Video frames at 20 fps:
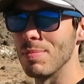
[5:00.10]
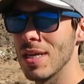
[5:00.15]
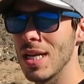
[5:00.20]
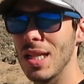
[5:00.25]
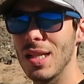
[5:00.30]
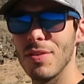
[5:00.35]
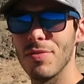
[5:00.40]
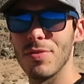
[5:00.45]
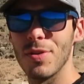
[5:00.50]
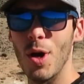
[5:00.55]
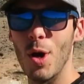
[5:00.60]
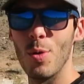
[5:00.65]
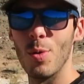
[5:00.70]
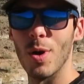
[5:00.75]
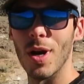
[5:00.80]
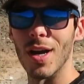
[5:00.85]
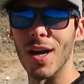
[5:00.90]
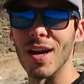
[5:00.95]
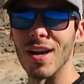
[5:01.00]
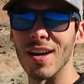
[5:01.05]
middle of
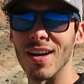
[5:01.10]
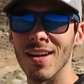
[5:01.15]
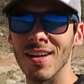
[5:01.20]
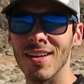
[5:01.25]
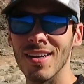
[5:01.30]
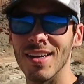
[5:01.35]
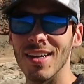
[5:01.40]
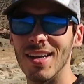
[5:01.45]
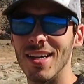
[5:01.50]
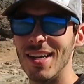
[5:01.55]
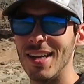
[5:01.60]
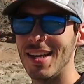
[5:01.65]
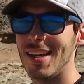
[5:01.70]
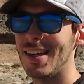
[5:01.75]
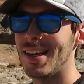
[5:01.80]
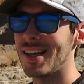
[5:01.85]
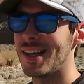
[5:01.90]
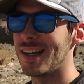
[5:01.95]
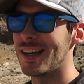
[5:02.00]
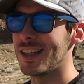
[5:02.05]
nowhere,
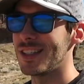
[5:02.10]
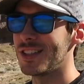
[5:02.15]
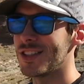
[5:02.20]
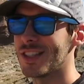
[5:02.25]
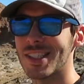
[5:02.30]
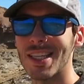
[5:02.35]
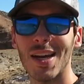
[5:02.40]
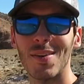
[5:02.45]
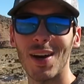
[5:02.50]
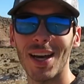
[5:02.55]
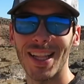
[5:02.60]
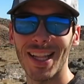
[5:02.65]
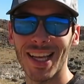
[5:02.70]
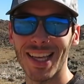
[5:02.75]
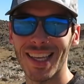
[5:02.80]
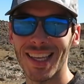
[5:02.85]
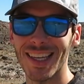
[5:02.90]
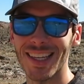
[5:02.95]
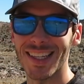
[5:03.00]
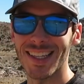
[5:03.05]
just how I
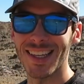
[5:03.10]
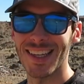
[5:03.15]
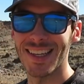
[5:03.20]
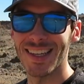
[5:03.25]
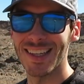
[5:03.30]
like it.